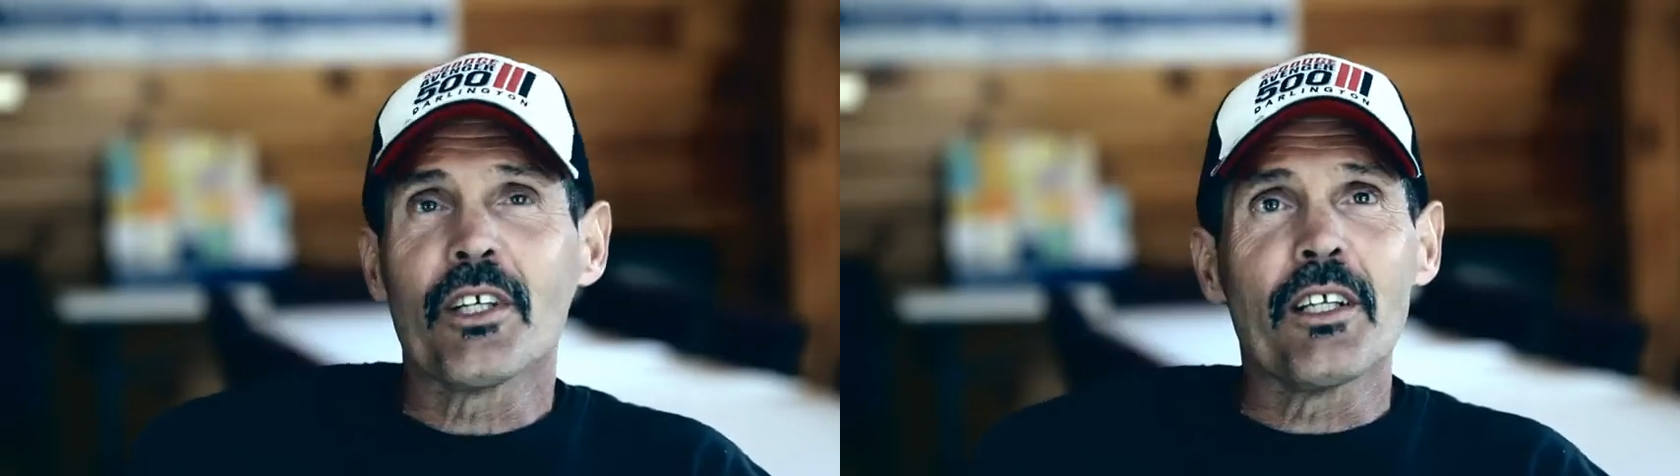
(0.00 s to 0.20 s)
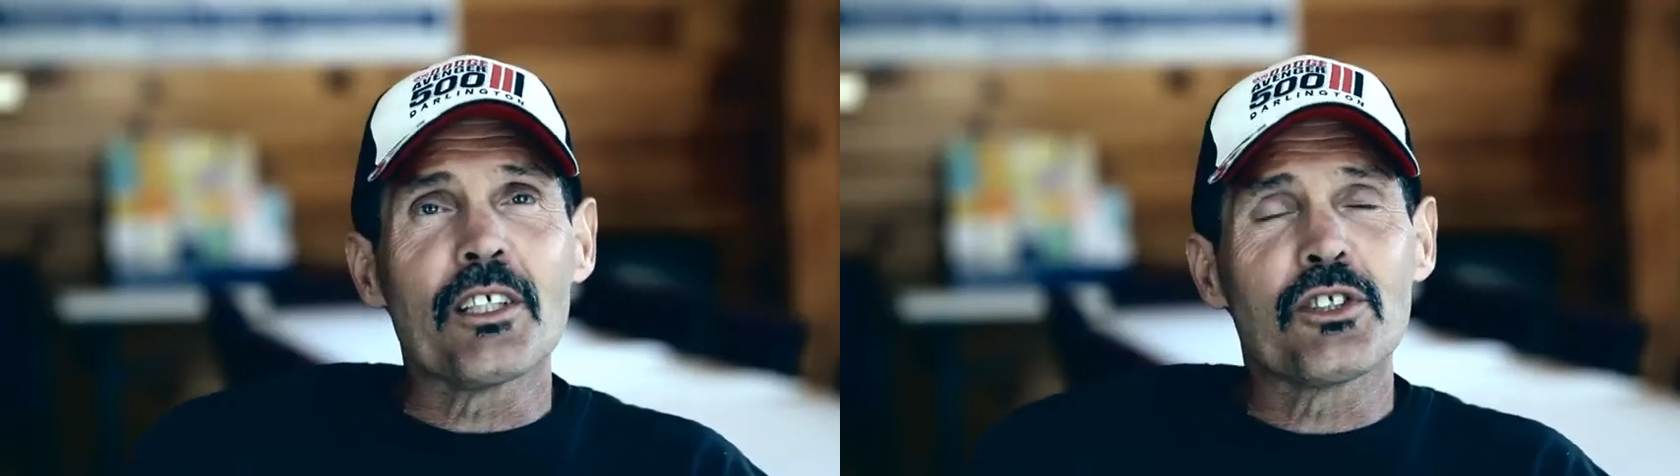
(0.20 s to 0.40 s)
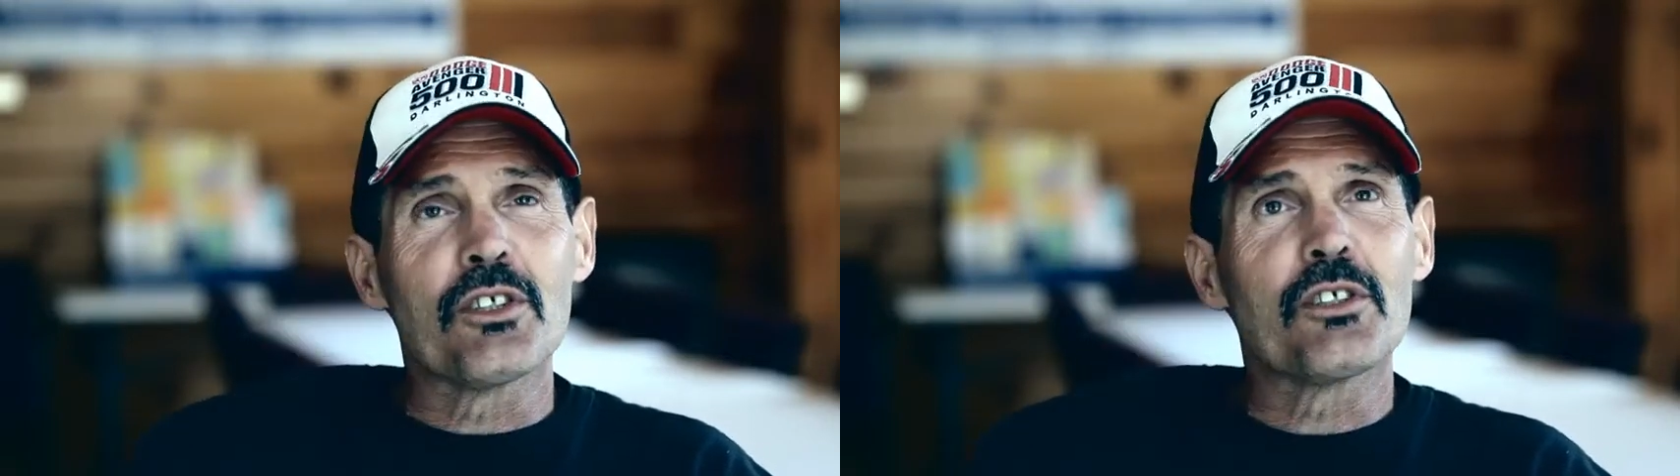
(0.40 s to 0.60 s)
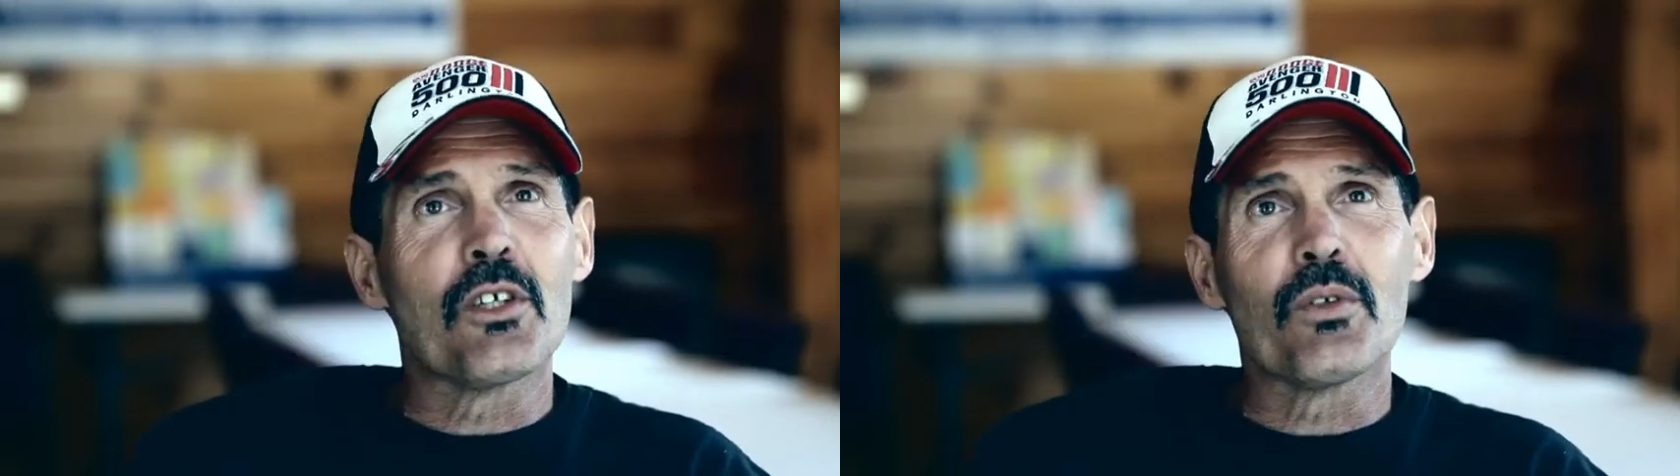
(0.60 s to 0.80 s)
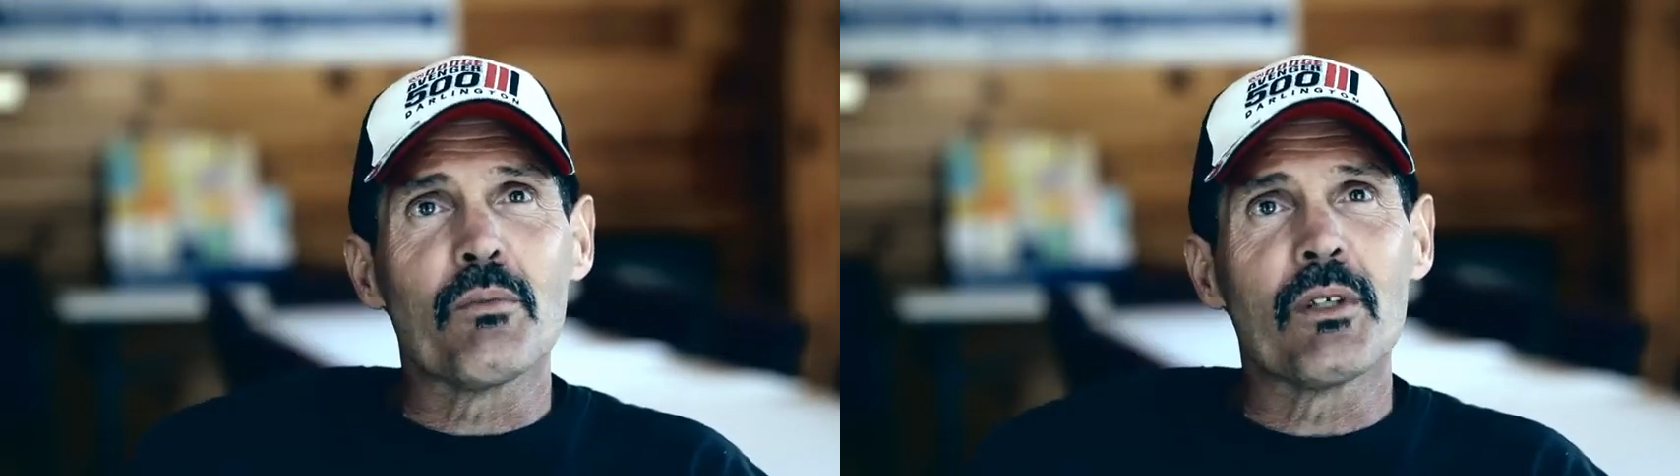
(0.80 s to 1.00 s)
That should have
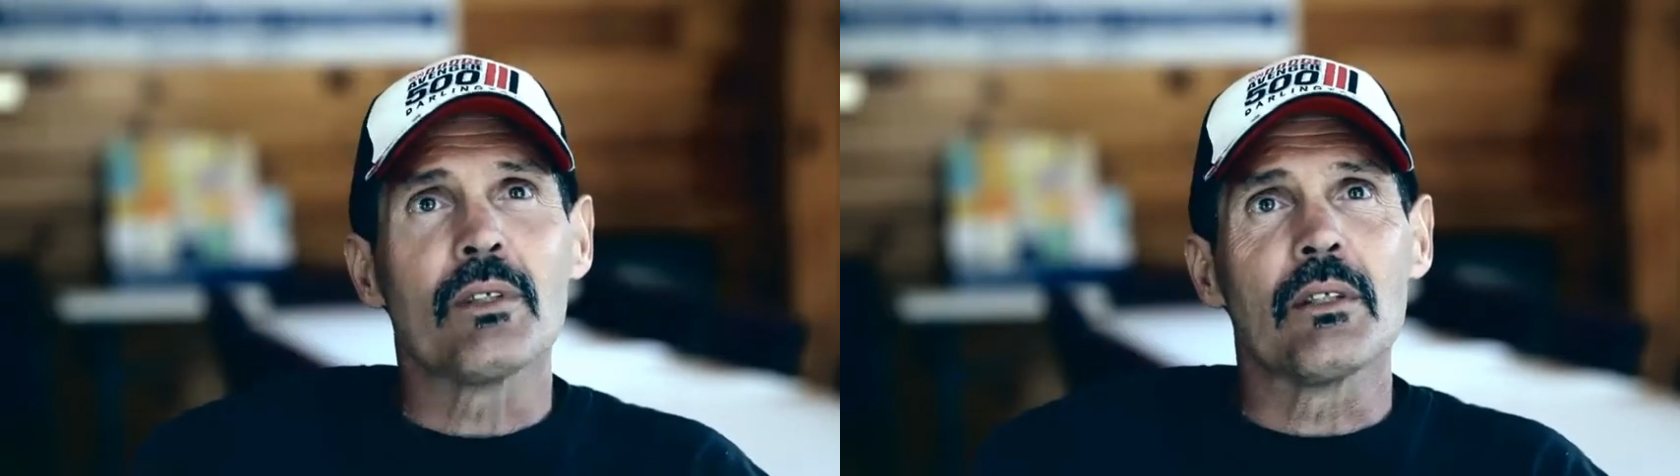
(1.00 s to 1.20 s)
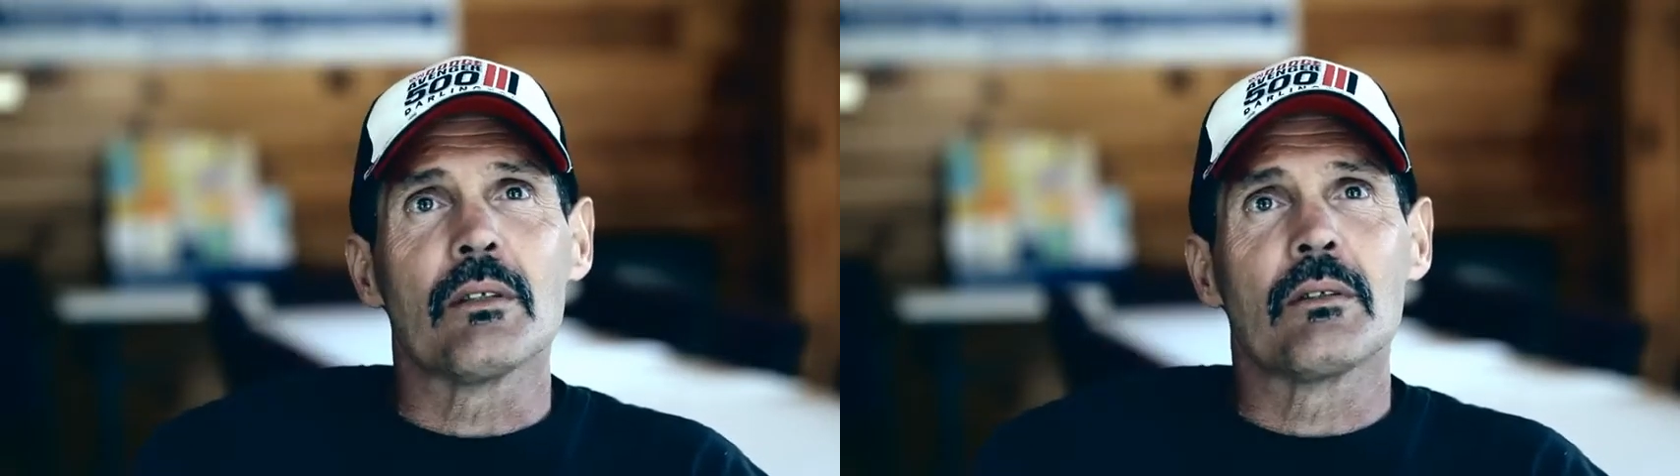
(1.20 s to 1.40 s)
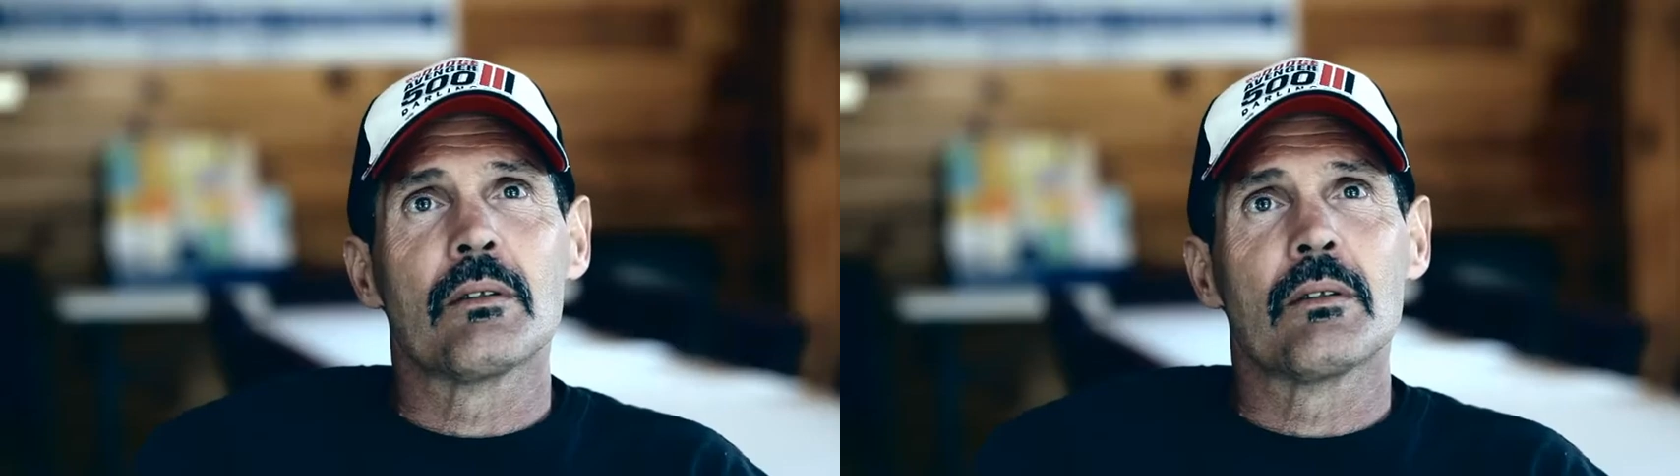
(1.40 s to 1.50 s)
told them everything.